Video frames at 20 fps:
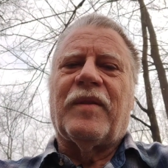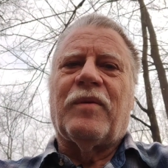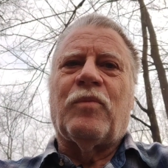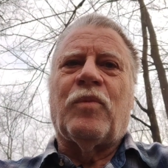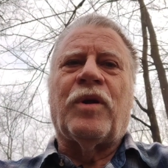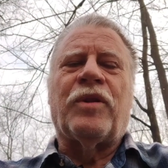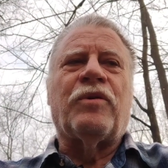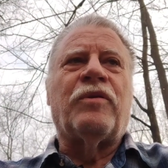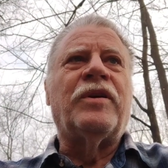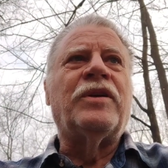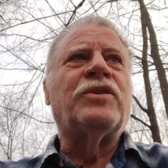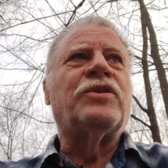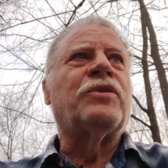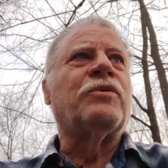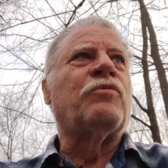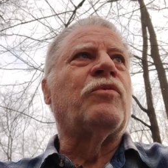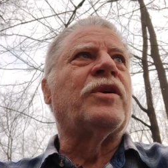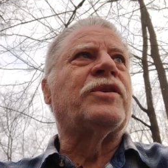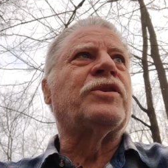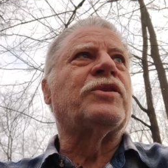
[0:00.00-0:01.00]
Whether he's
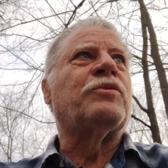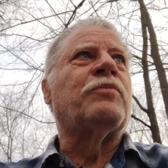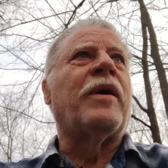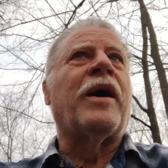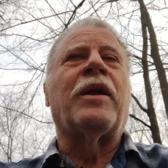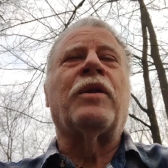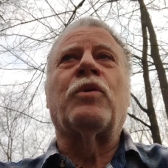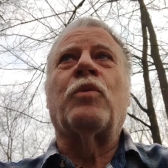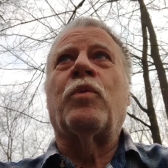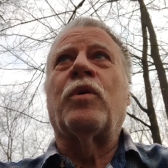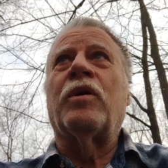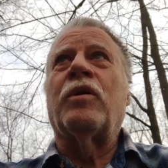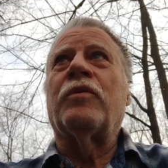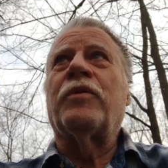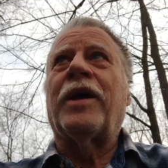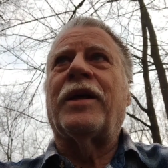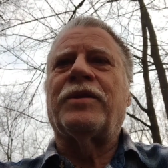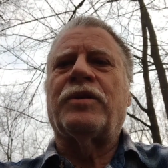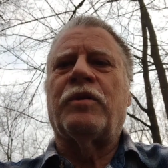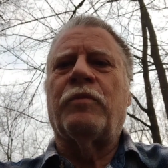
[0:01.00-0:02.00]
the richest man in the world,
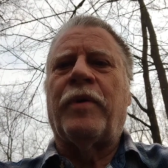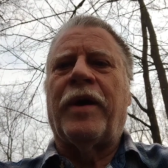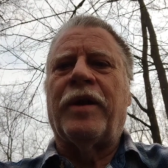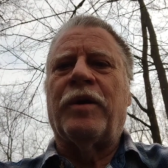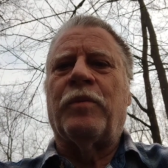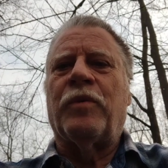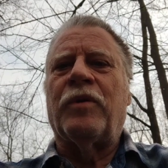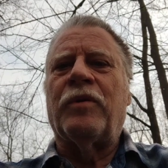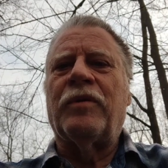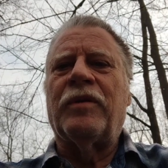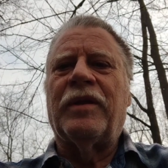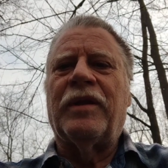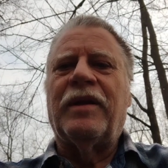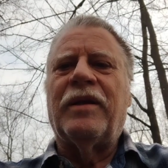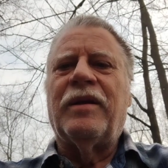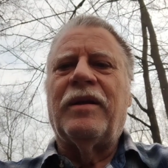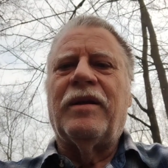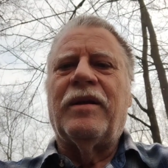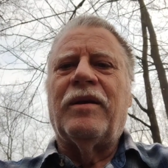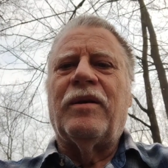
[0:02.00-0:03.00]
that's debatable.
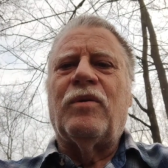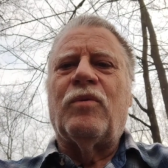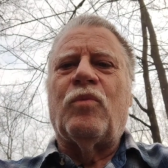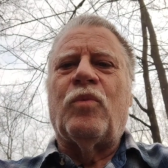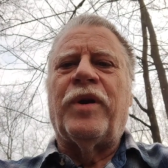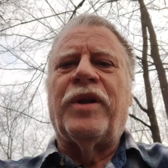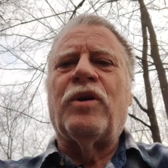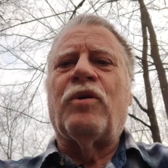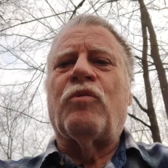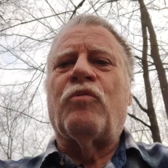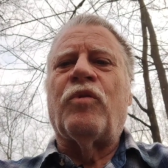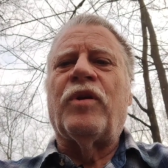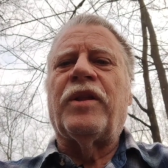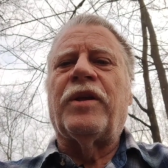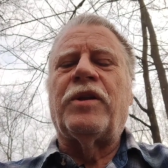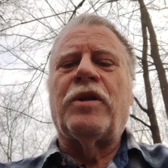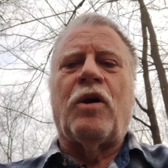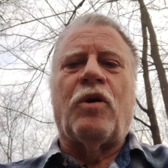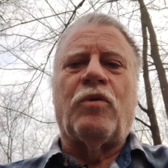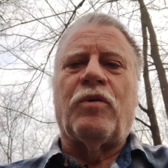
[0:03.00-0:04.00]
We don't
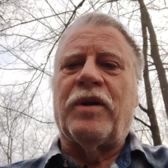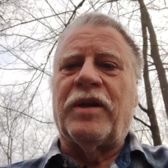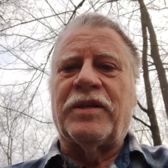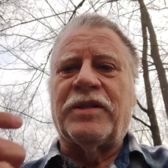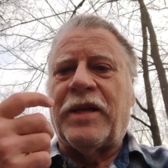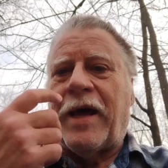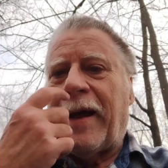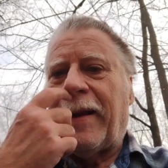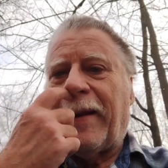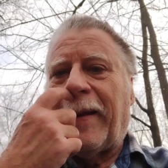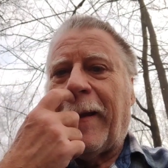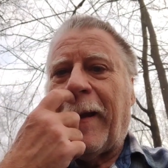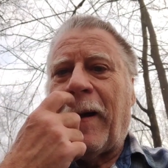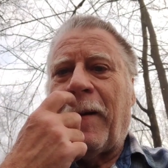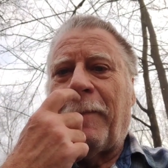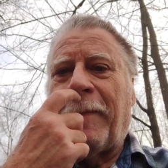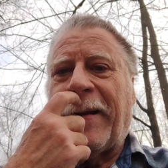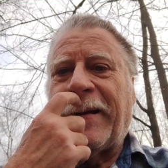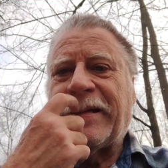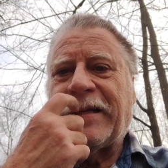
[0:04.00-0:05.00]
really know exactly
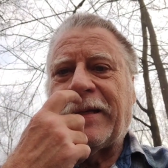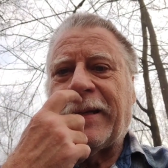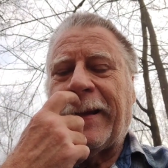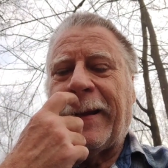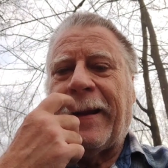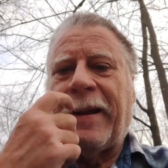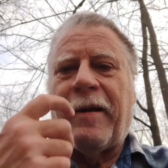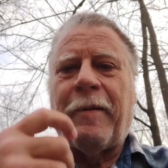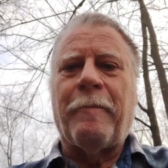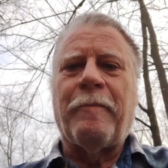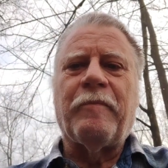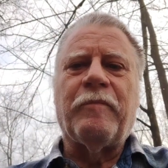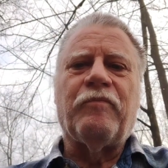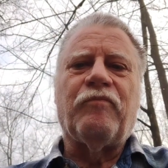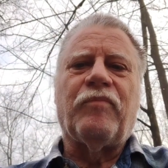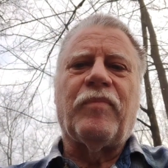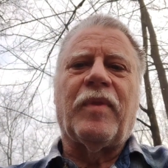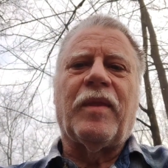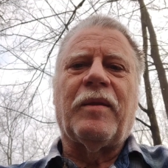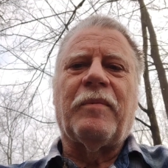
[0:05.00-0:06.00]
how much the
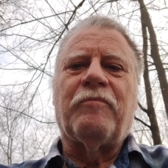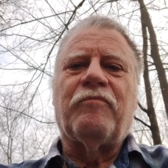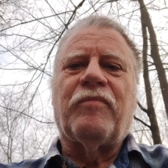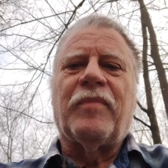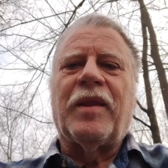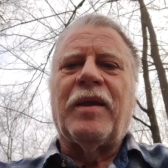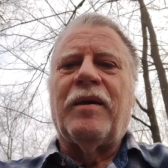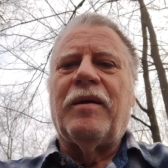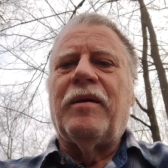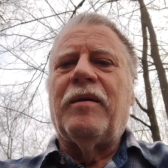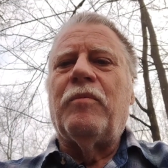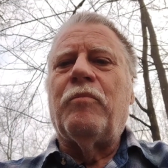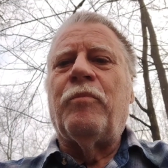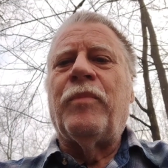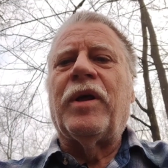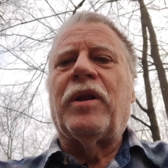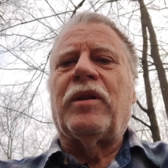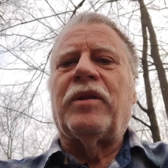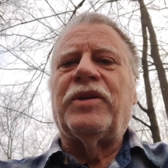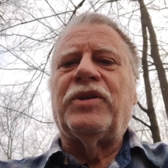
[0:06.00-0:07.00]

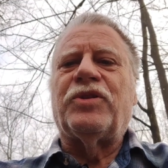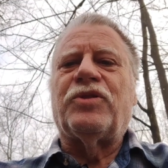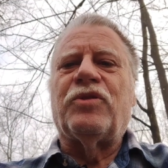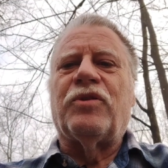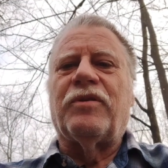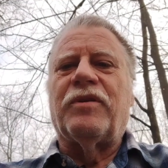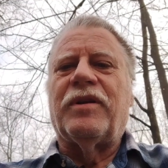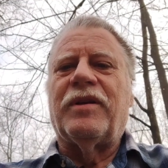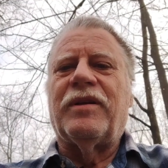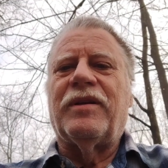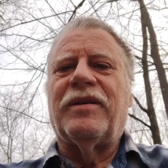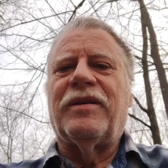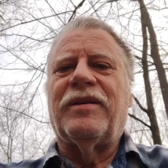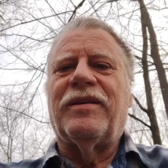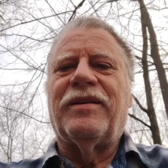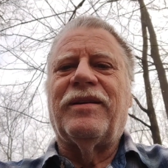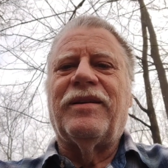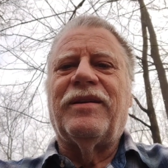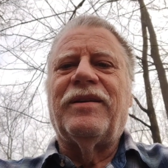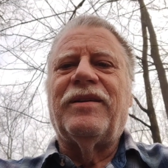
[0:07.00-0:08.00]
Middle Eastern
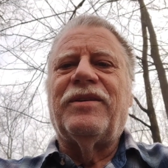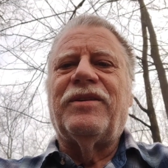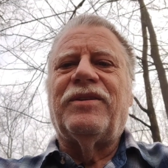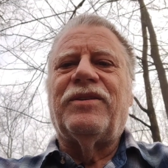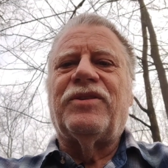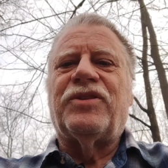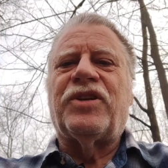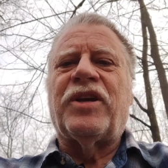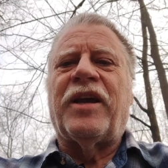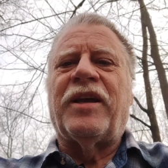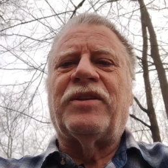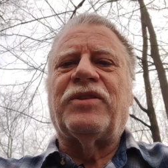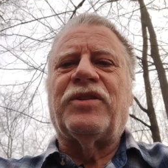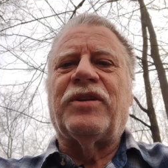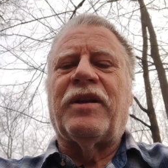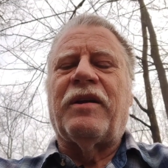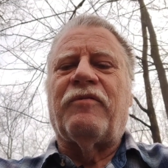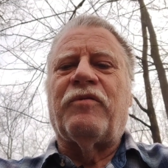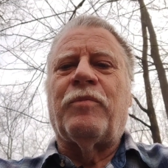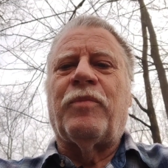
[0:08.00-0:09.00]
sheikhs
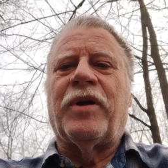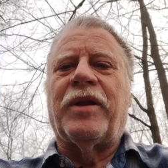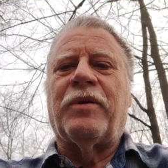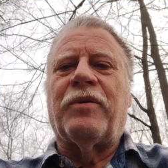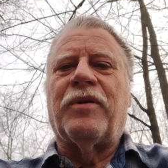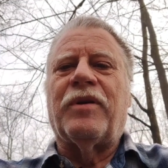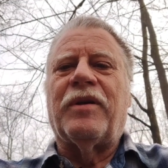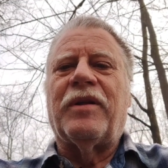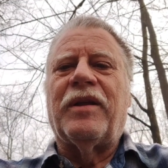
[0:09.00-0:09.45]
and everybody